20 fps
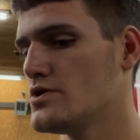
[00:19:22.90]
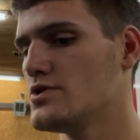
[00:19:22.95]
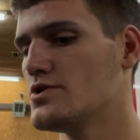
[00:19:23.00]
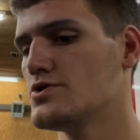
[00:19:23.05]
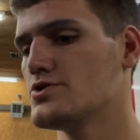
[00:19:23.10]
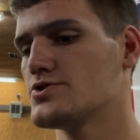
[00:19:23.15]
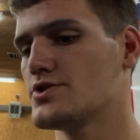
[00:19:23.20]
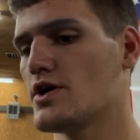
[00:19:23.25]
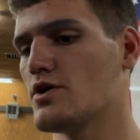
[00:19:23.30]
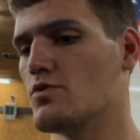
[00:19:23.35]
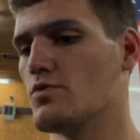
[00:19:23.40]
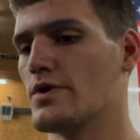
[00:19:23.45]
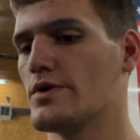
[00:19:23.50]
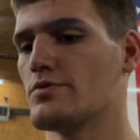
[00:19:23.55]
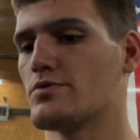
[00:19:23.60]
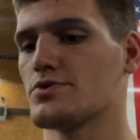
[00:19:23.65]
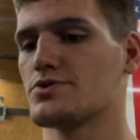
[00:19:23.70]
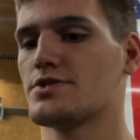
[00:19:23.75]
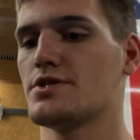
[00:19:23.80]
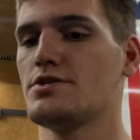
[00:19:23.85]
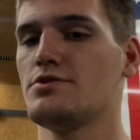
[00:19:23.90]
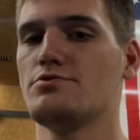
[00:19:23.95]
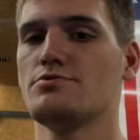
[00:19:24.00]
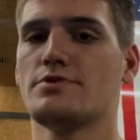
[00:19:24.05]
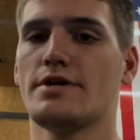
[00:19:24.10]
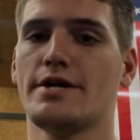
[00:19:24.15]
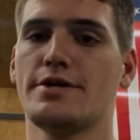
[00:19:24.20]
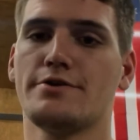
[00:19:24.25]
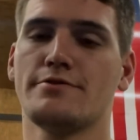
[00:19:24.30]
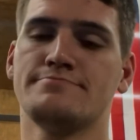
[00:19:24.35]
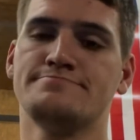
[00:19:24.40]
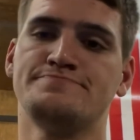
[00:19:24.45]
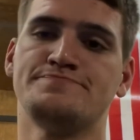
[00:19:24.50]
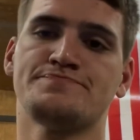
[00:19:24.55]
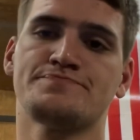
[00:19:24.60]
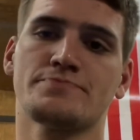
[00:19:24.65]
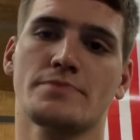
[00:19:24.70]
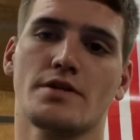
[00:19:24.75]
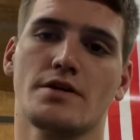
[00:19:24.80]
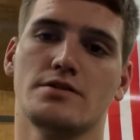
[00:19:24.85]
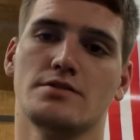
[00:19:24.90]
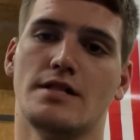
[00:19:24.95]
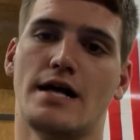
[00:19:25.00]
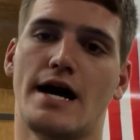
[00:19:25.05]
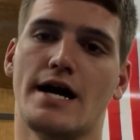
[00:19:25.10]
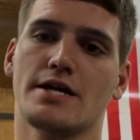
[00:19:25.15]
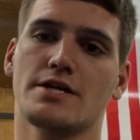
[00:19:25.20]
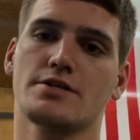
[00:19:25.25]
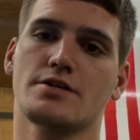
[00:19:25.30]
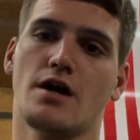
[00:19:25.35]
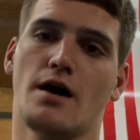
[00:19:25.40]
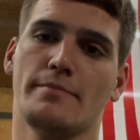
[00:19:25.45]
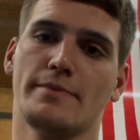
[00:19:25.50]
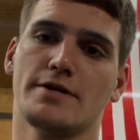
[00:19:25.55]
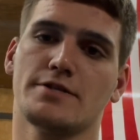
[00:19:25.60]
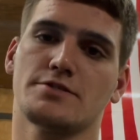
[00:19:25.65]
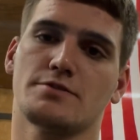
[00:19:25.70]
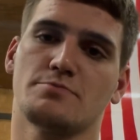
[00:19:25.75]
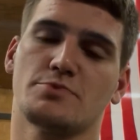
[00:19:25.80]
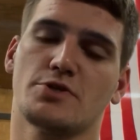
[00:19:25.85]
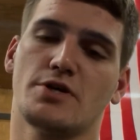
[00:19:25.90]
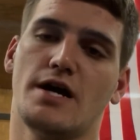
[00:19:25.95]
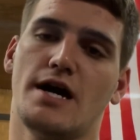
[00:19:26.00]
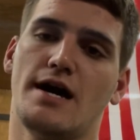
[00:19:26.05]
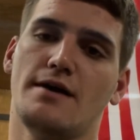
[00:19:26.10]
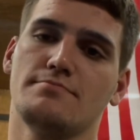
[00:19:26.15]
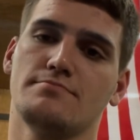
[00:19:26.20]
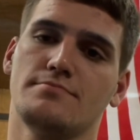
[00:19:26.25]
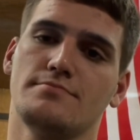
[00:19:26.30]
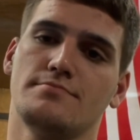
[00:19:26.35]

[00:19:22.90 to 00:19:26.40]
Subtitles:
So we will see you later. Like, comment, and subscribe.